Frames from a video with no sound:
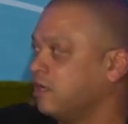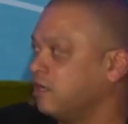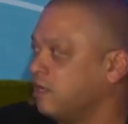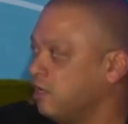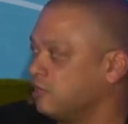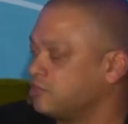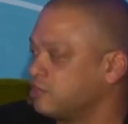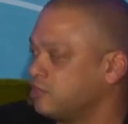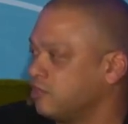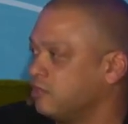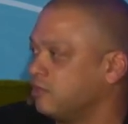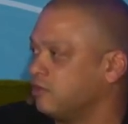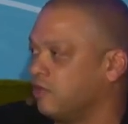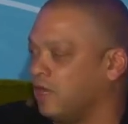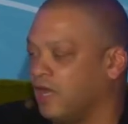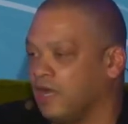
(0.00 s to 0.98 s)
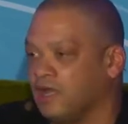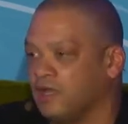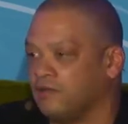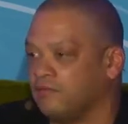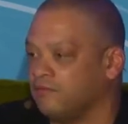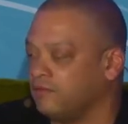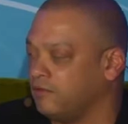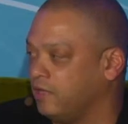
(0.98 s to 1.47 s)
culture,
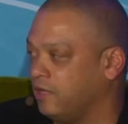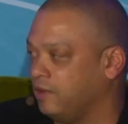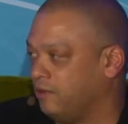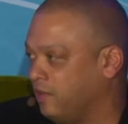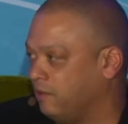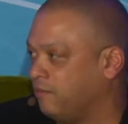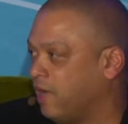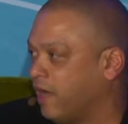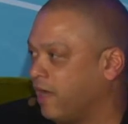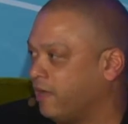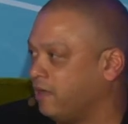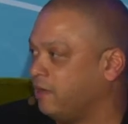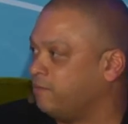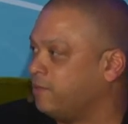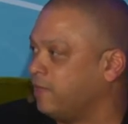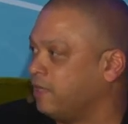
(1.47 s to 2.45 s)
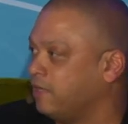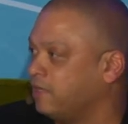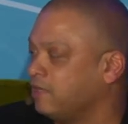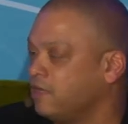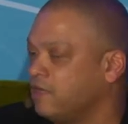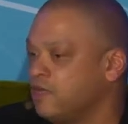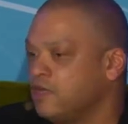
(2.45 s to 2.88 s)
uh, in, in my opinion.